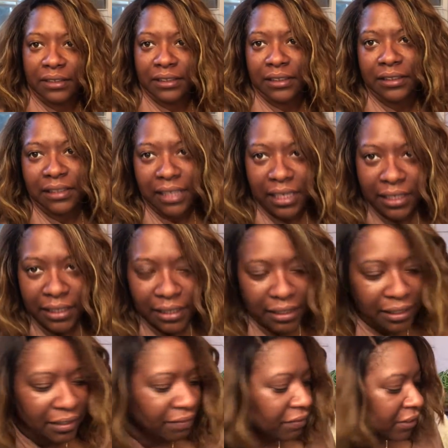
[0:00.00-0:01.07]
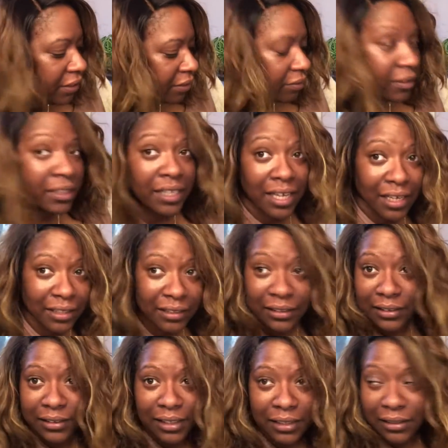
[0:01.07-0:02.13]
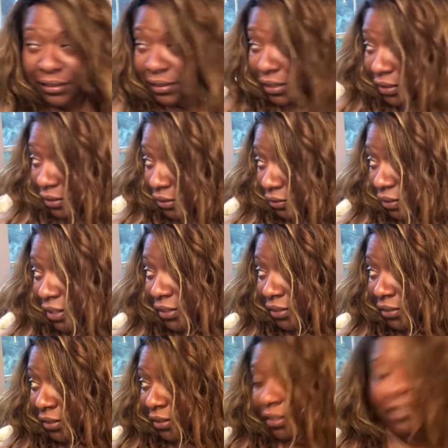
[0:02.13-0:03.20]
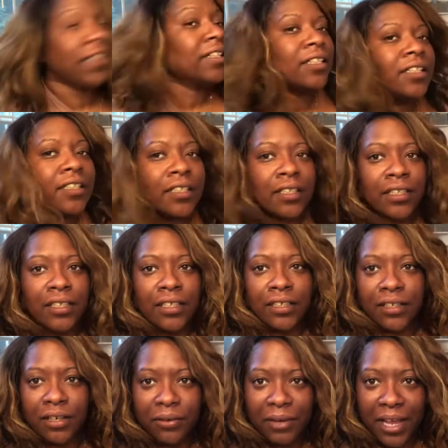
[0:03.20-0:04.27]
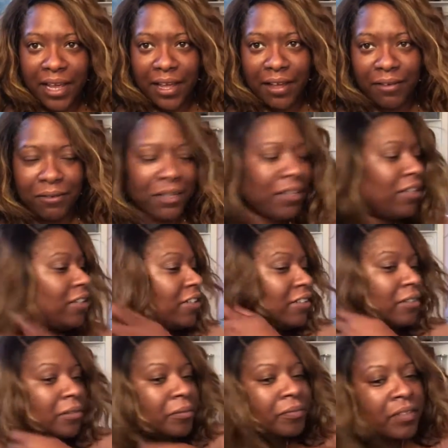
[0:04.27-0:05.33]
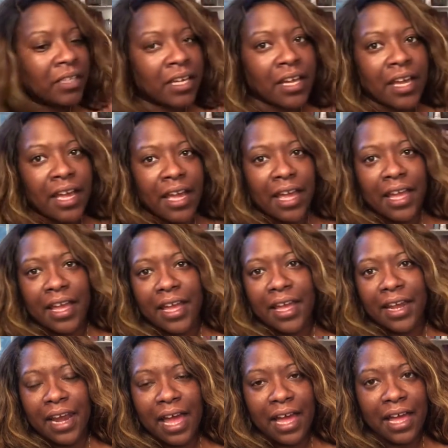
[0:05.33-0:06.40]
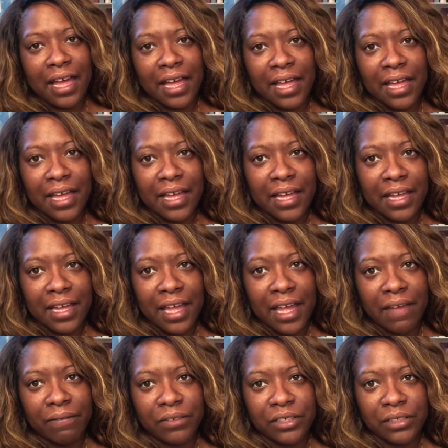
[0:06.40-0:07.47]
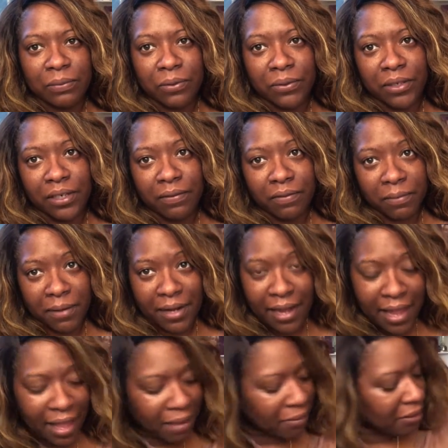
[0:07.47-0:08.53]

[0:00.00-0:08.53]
6 o'clock in the evening. Yeah, because the sun looks like it's trying to go down. And I have just woken up from a nap